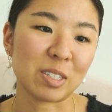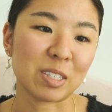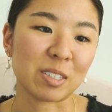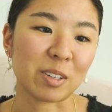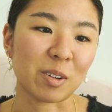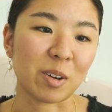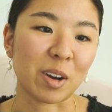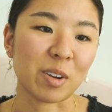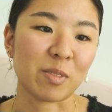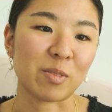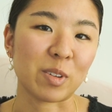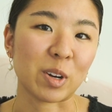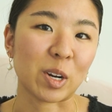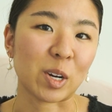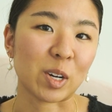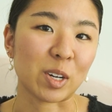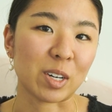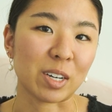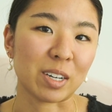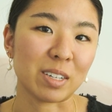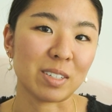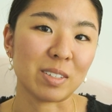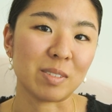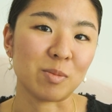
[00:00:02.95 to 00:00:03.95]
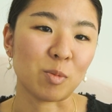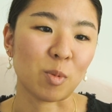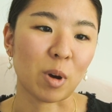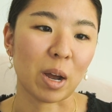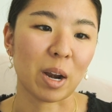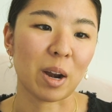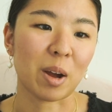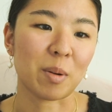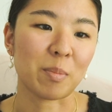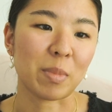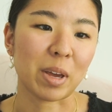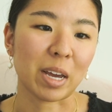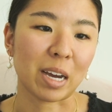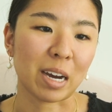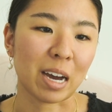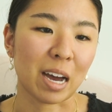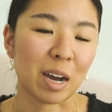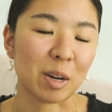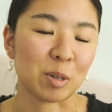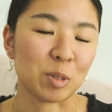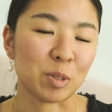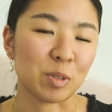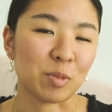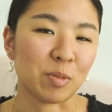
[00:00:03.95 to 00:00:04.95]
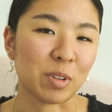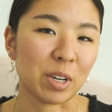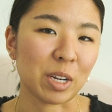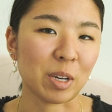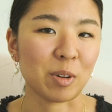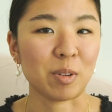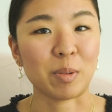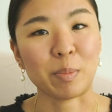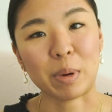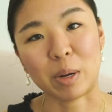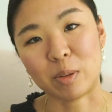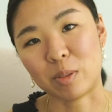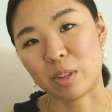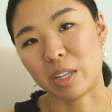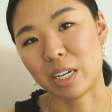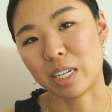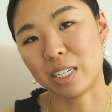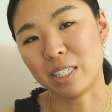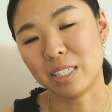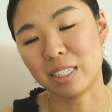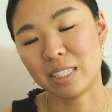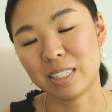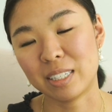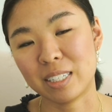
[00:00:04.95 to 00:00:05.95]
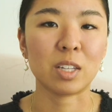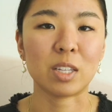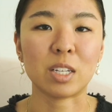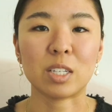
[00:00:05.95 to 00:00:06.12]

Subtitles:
so I figured why not make a how-to video about this.